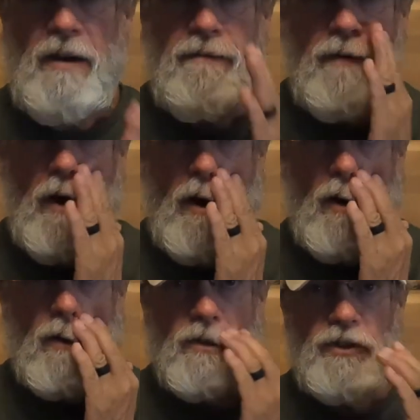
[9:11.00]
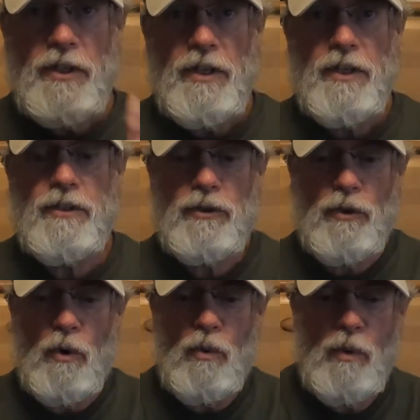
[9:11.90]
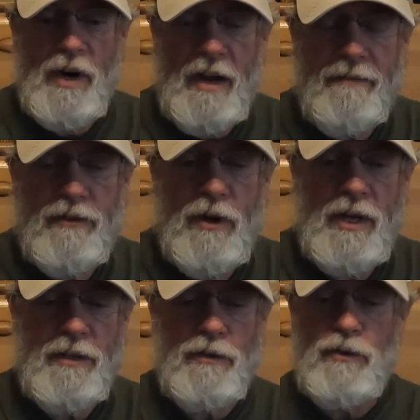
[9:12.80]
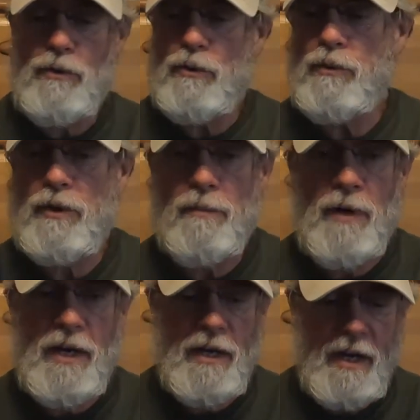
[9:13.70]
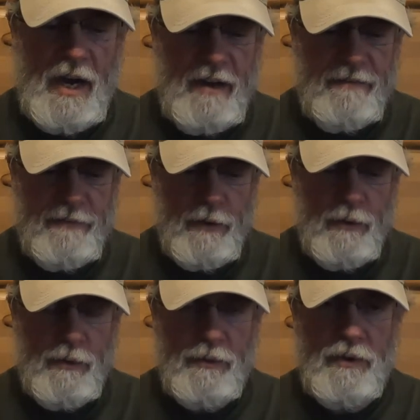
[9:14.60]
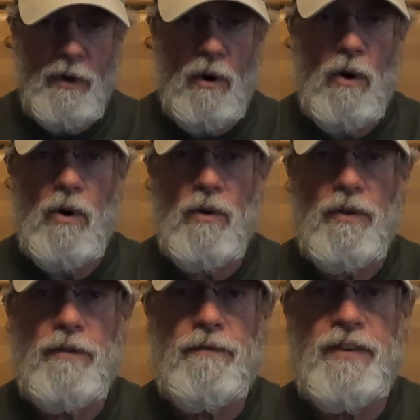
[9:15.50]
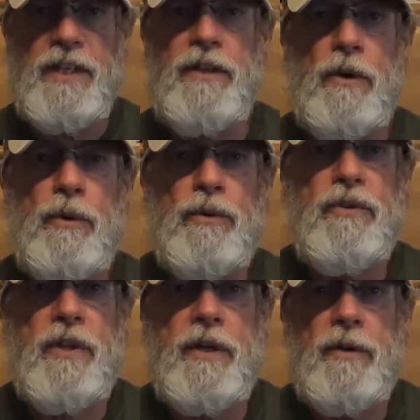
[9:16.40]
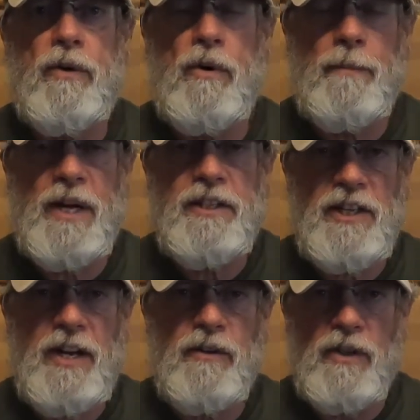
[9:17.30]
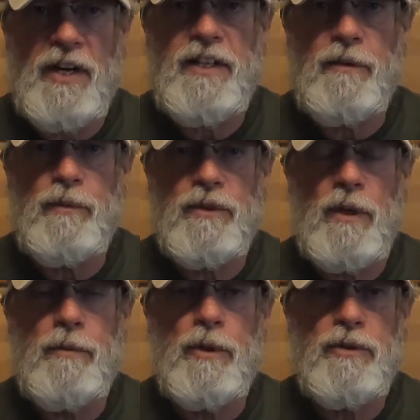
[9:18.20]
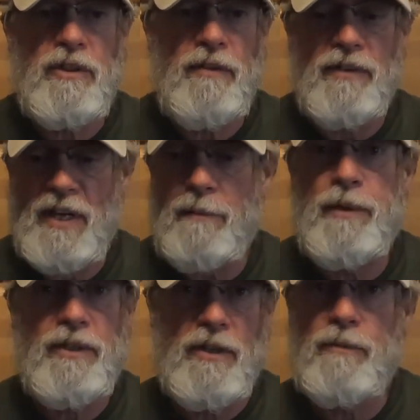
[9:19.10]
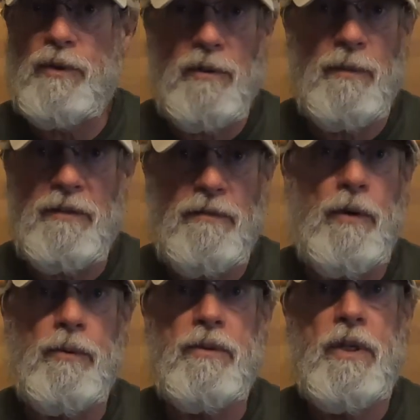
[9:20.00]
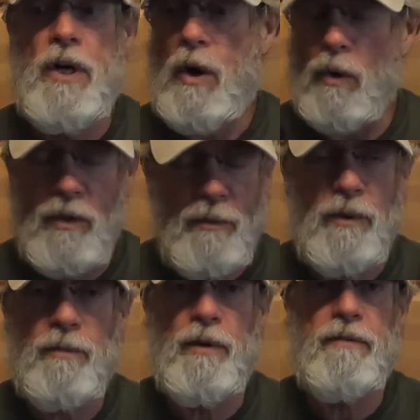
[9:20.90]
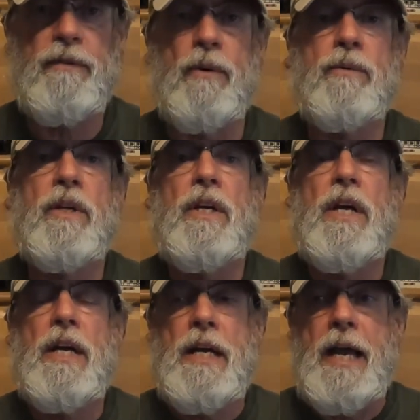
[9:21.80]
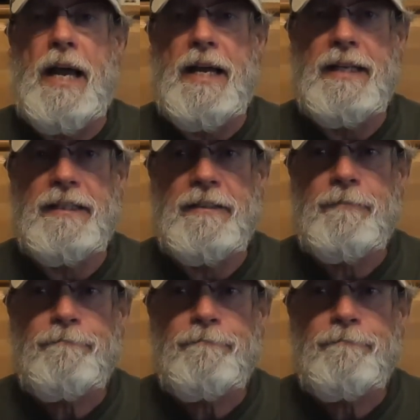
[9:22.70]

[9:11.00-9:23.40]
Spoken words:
vlogs, so what I've tried to do with my iPhone, all the videos that are on my channel, Hiking with 007, have been done with my phone, only with my phone. And